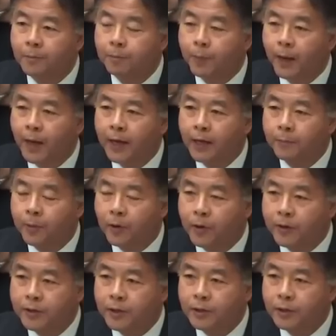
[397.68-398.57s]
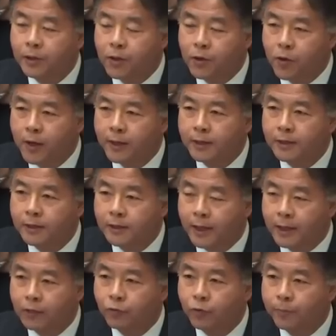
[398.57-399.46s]
A bipartisan U.S.
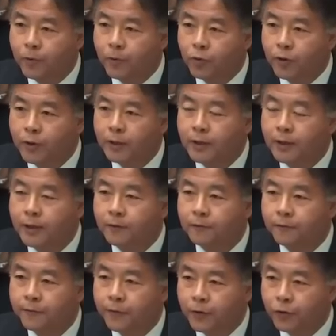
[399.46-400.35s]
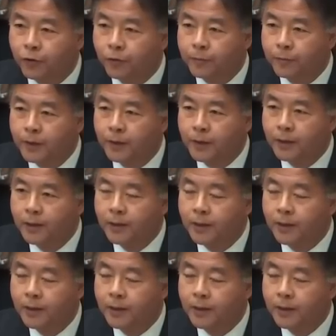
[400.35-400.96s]
Senate report confirmed